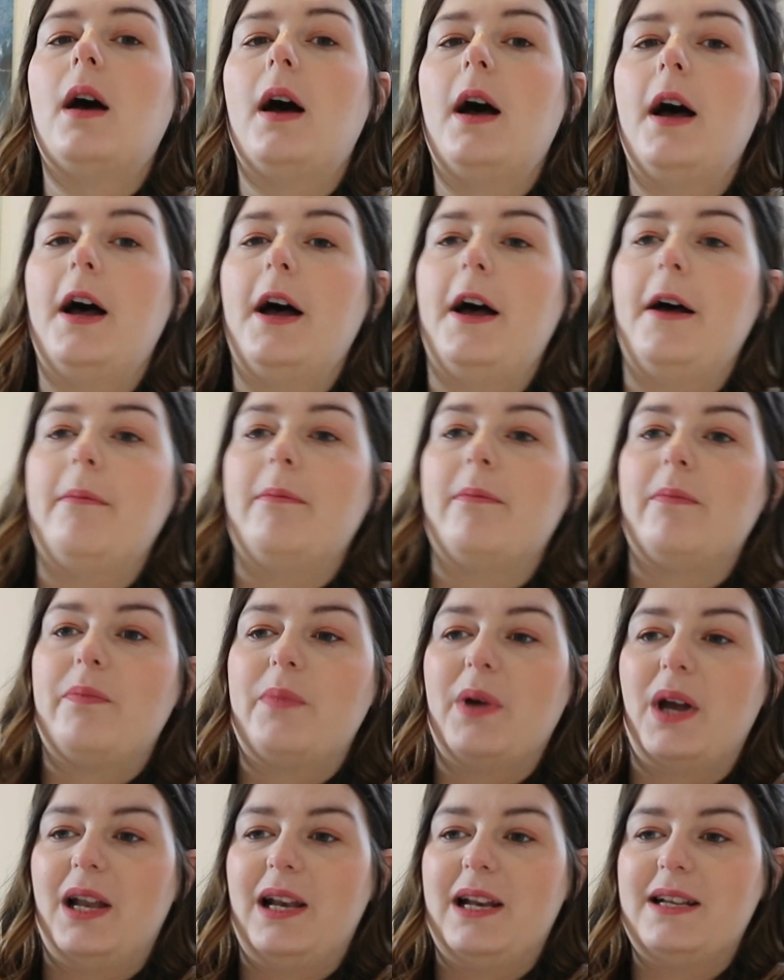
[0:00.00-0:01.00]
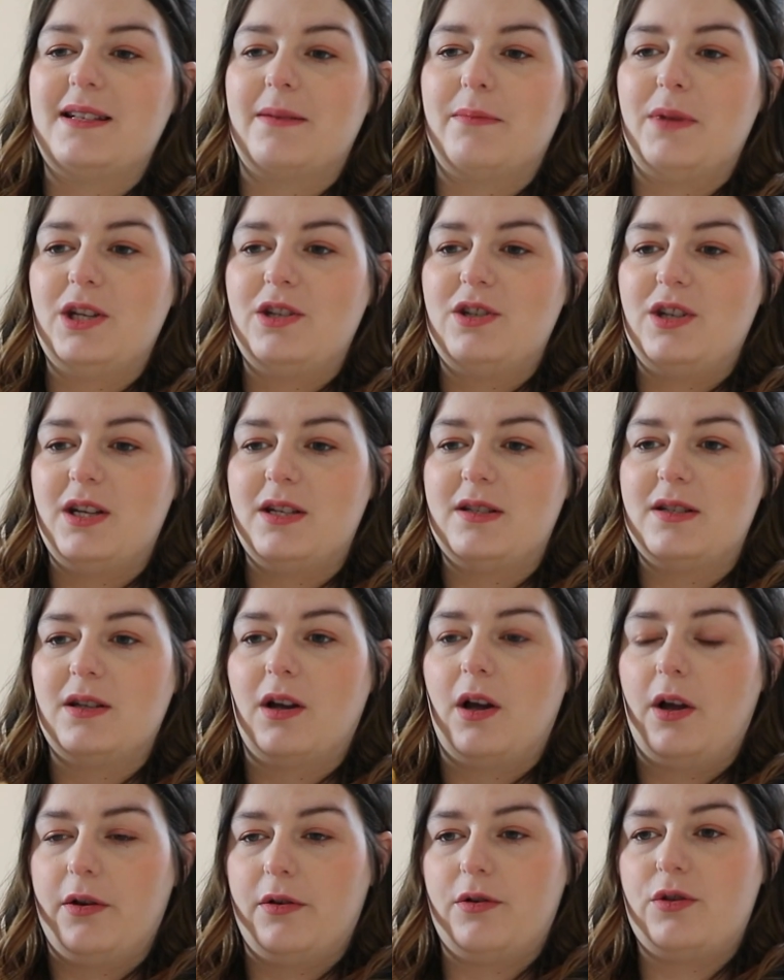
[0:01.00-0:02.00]
But at least that means she's
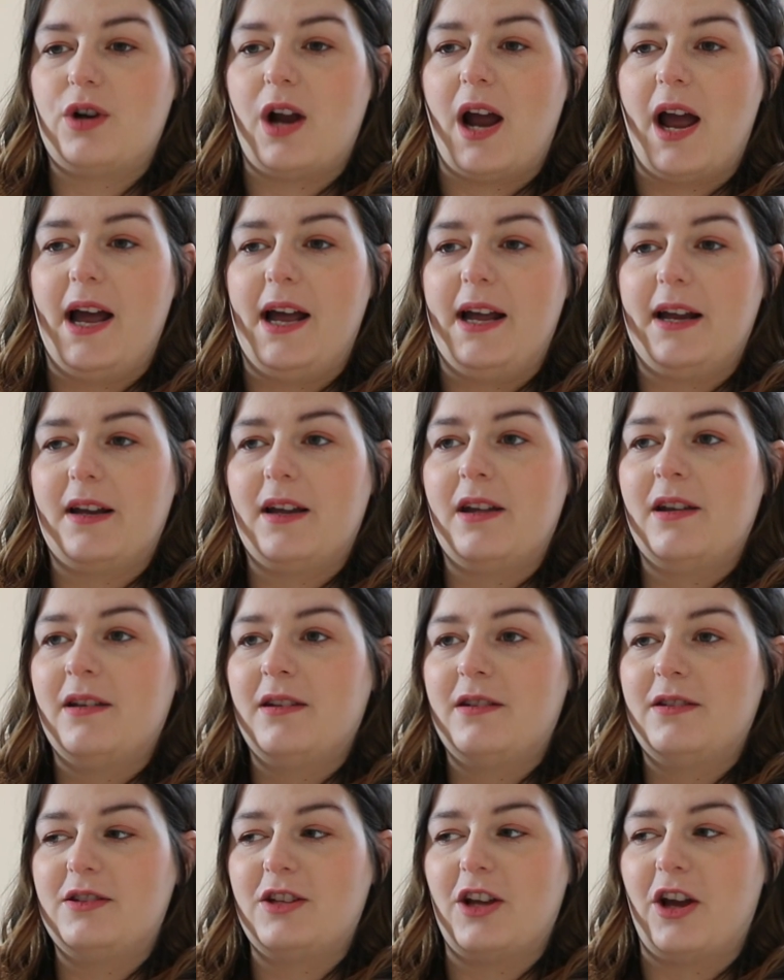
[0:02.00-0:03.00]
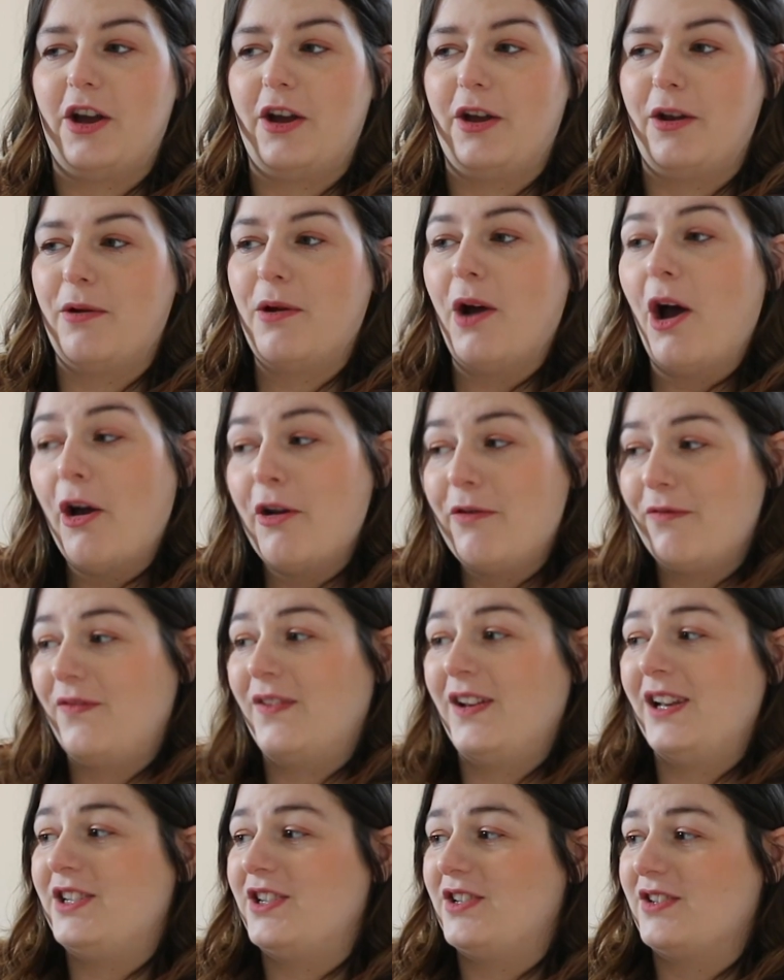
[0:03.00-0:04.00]
on track. So
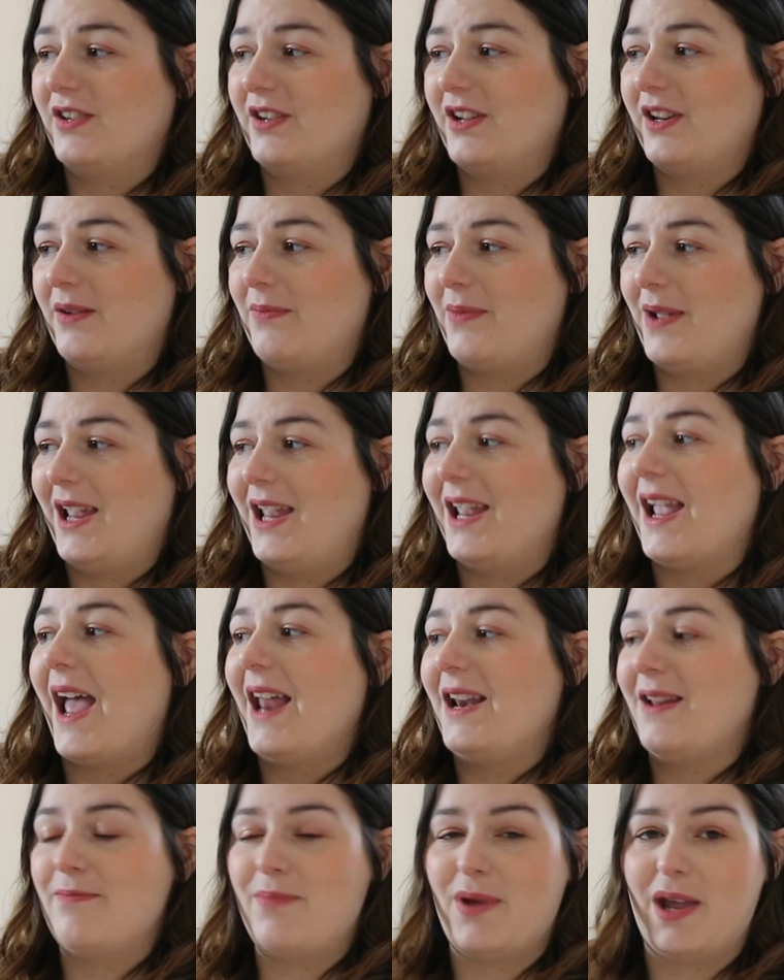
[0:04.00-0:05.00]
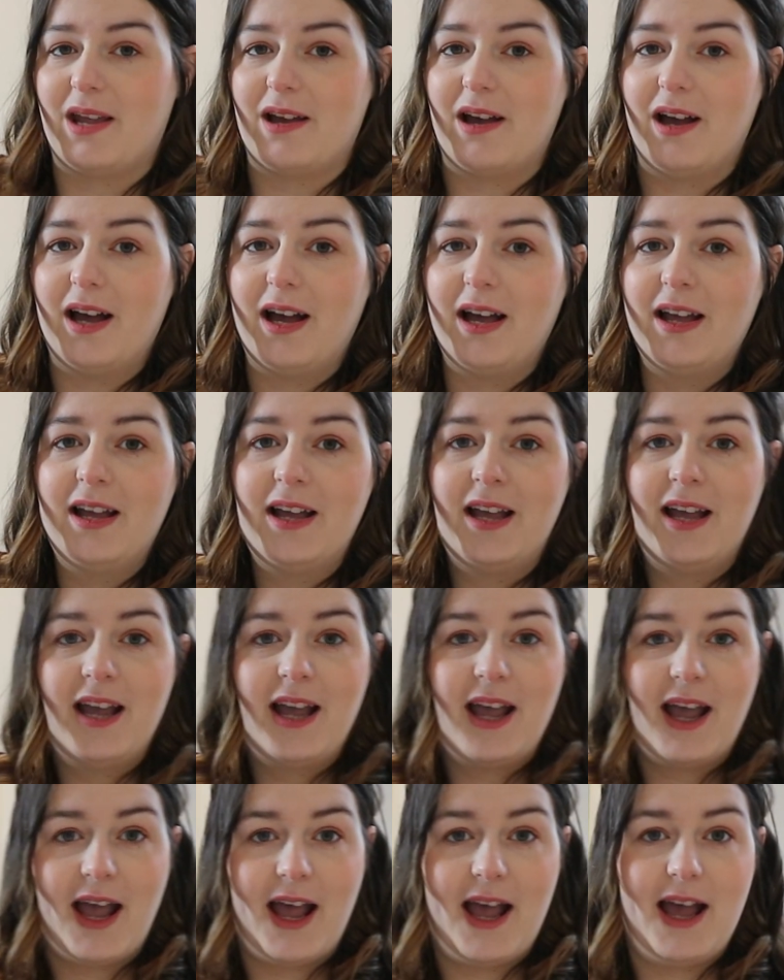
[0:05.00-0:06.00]
hopefully she's not going to be any bigger.
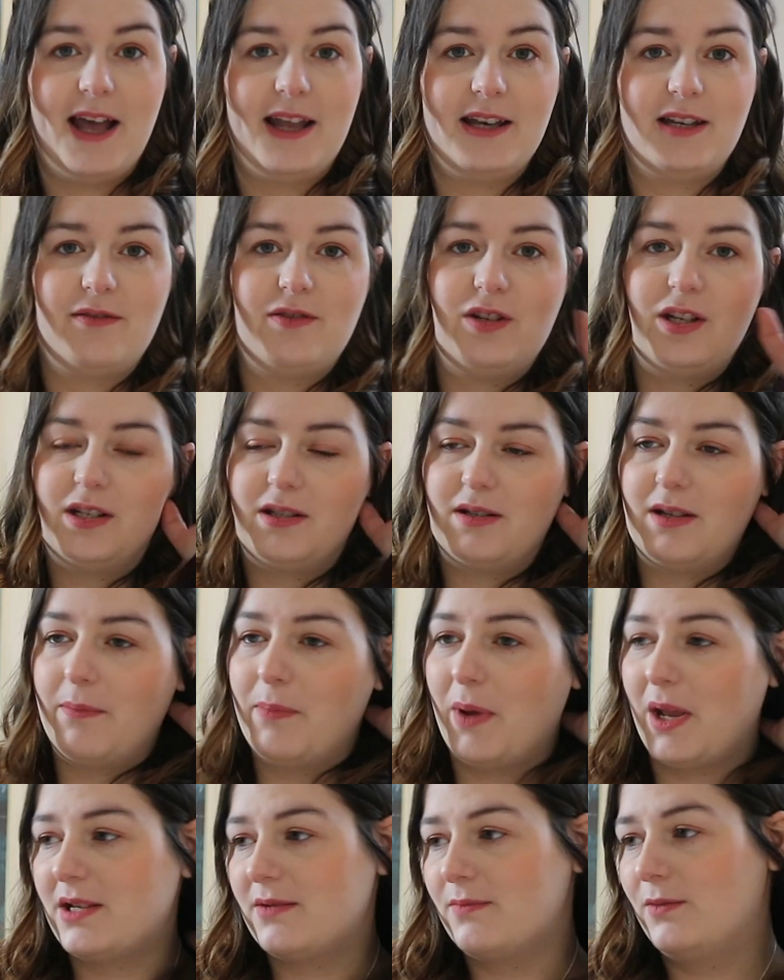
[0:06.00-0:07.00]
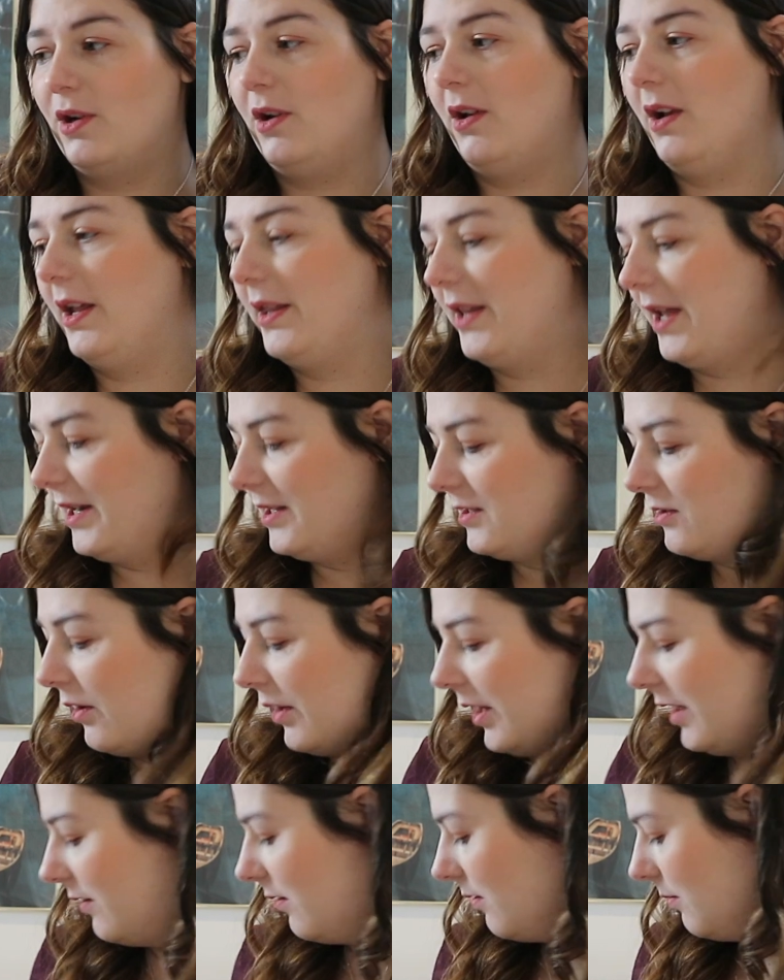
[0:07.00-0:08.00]
And if she's a bit smaller, then it's not
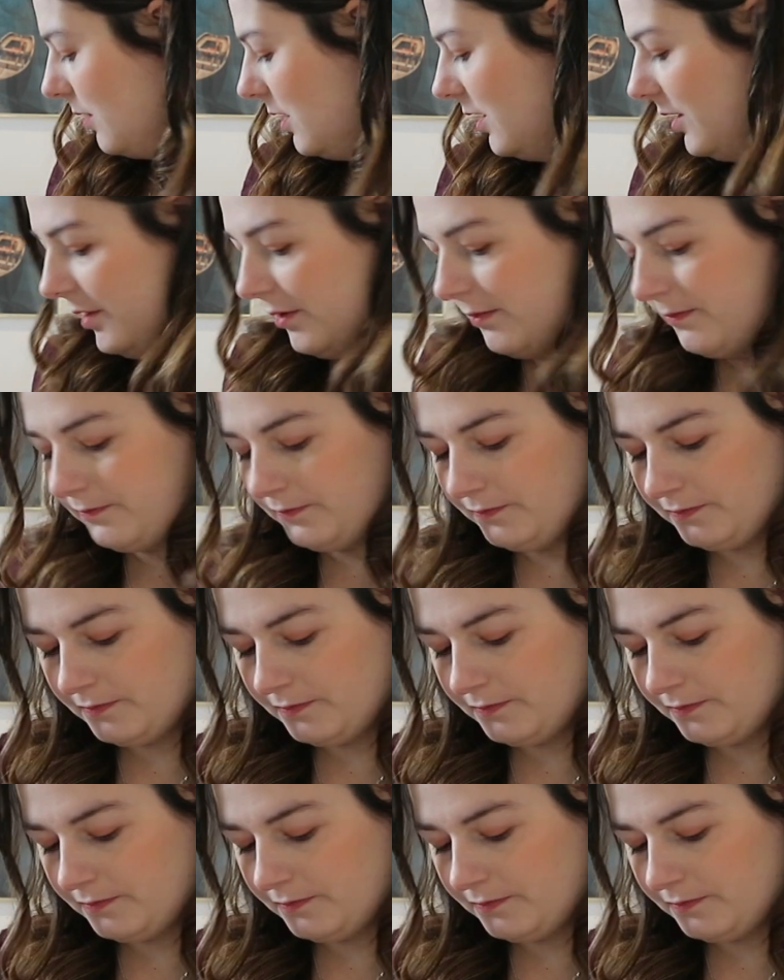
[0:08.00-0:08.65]
the end of the world.